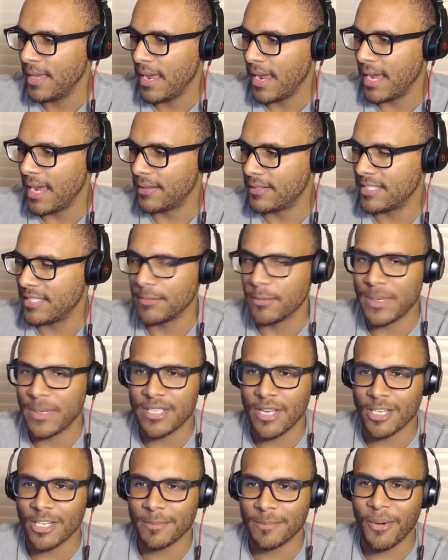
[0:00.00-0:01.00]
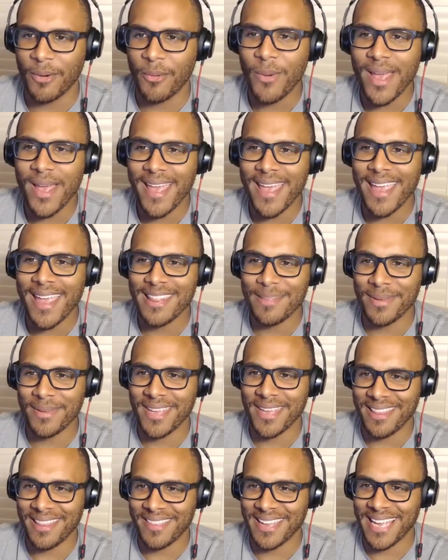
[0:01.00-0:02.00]
and it's something we talked about way at the
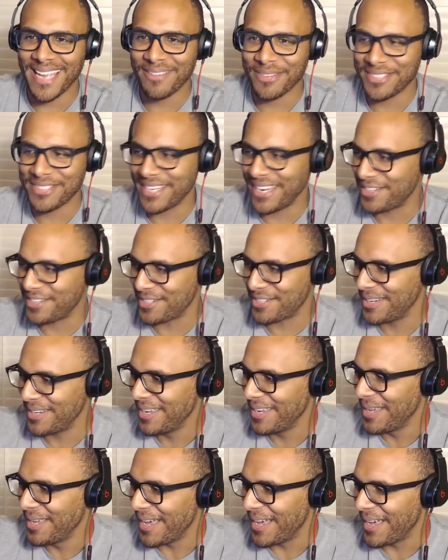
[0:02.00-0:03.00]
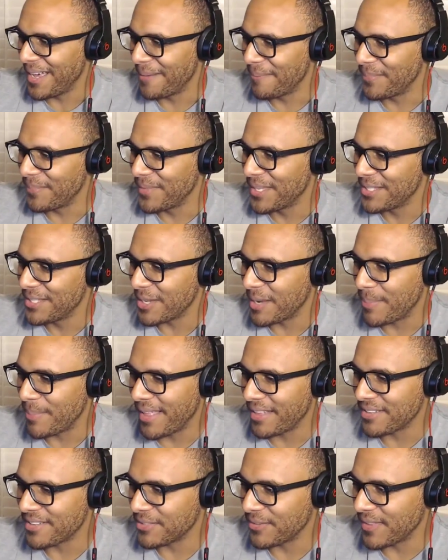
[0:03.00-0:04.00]
beginning of the conversation. Um, so I
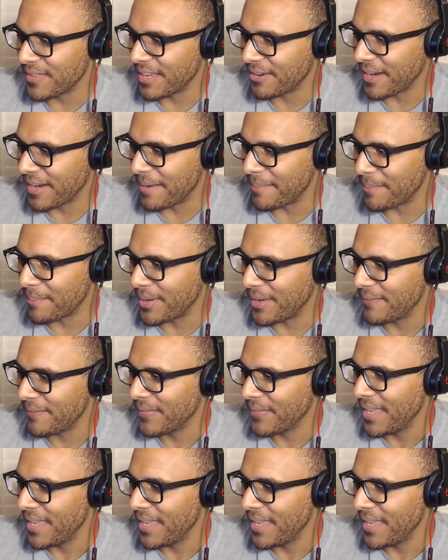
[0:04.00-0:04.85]
apologize for that, Grant. But